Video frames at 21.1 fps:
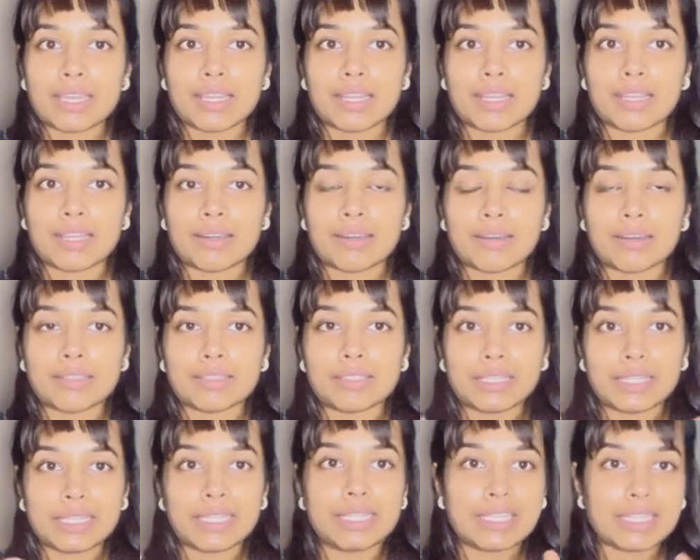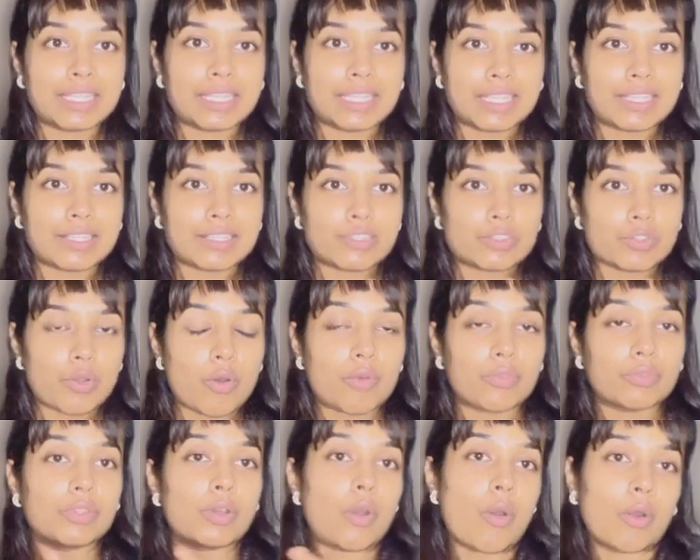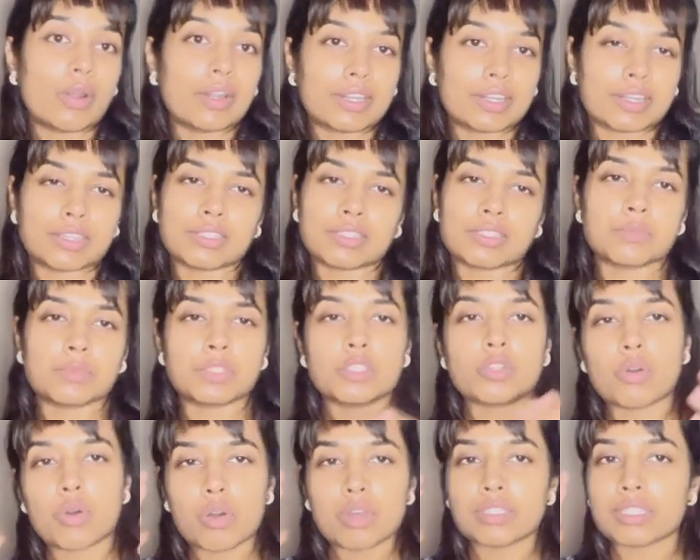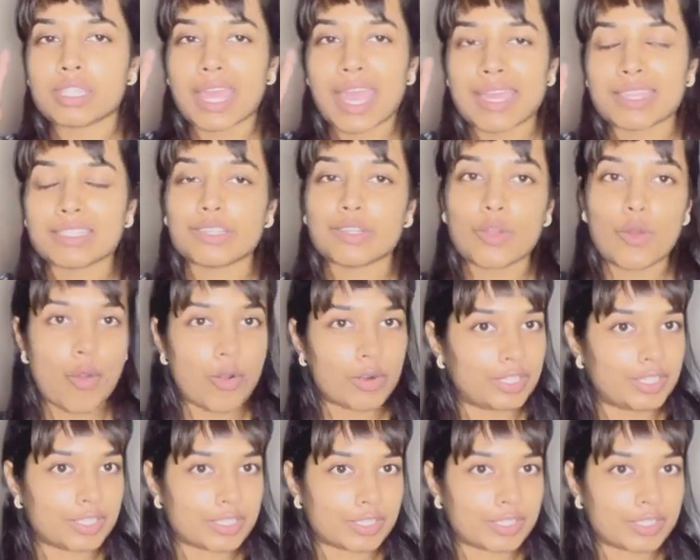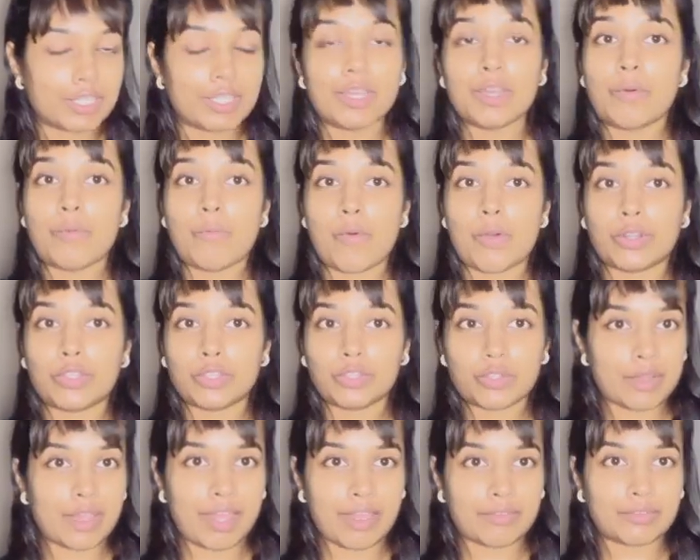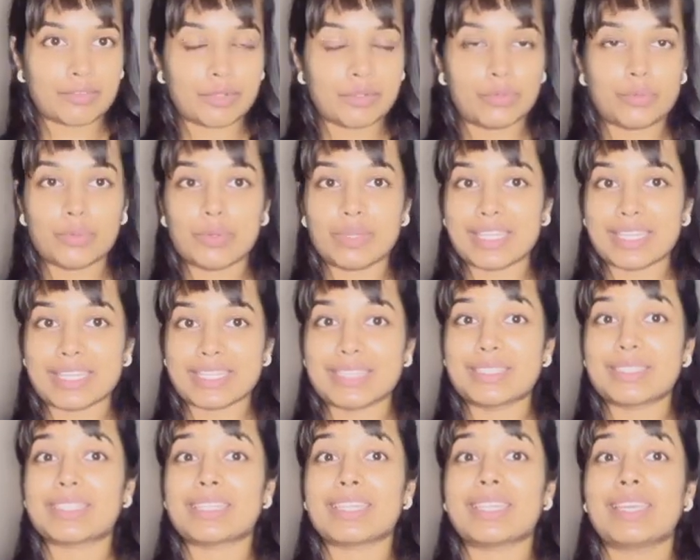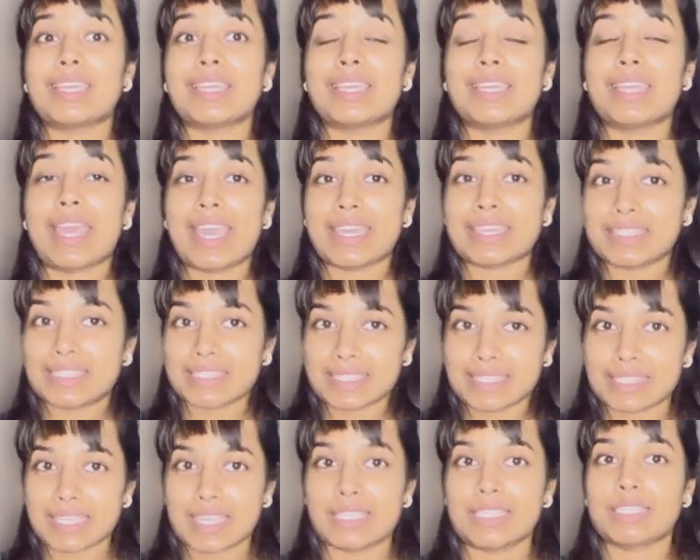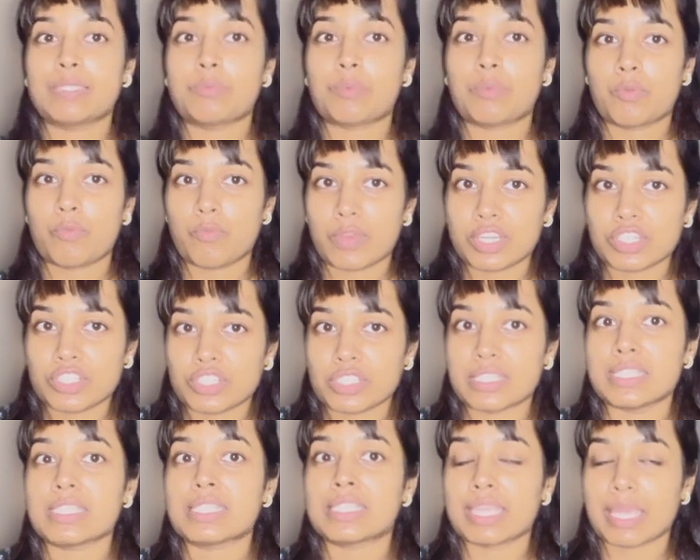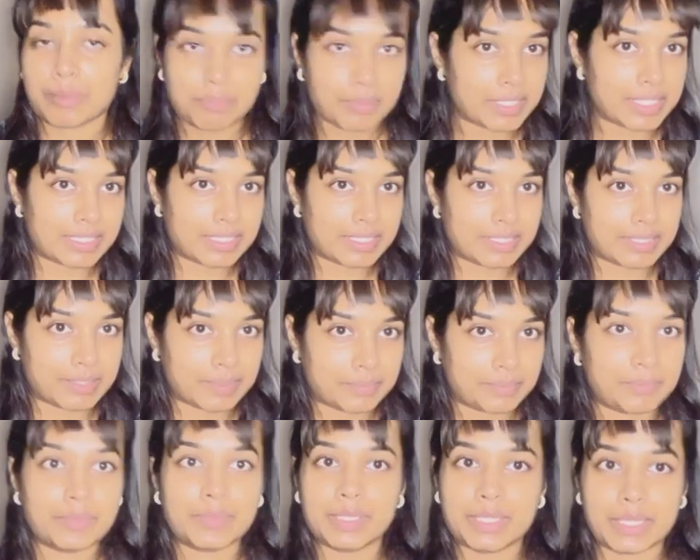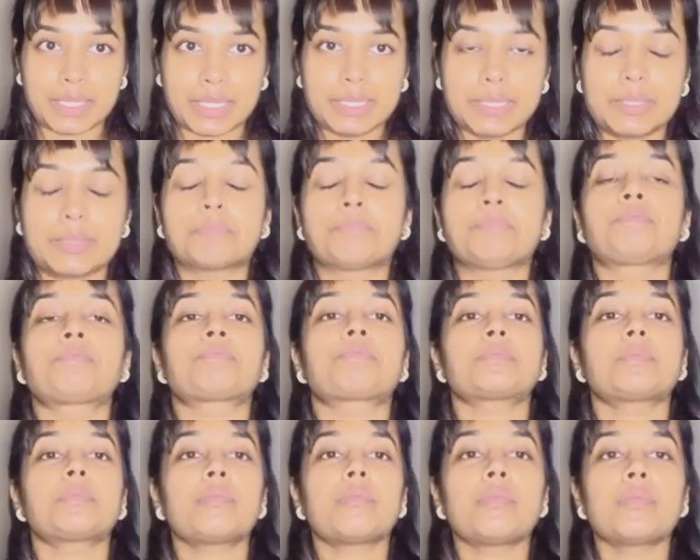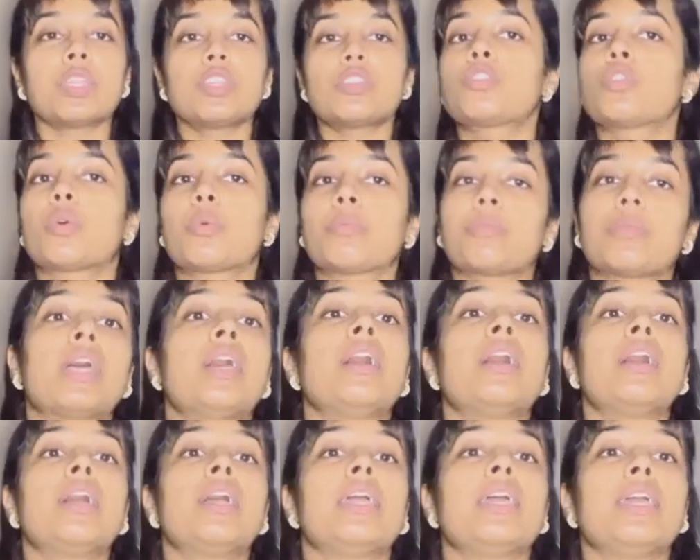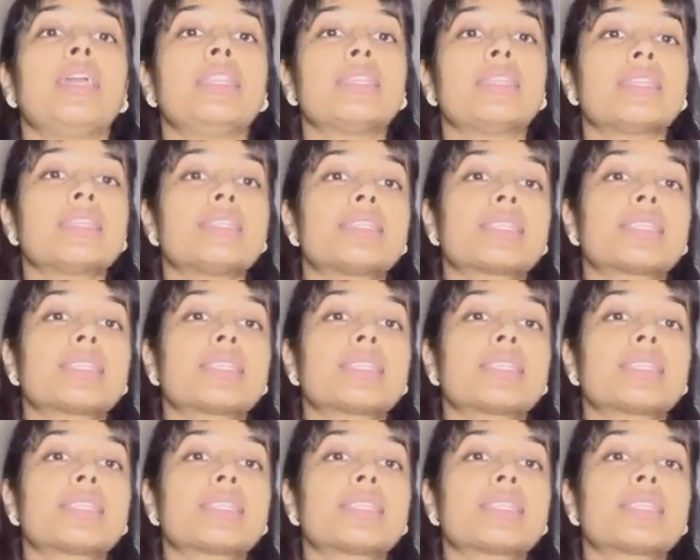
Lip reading: the indicators of the auditors, because as an auditor what you have to do is exercise professional skepticism, right? So in this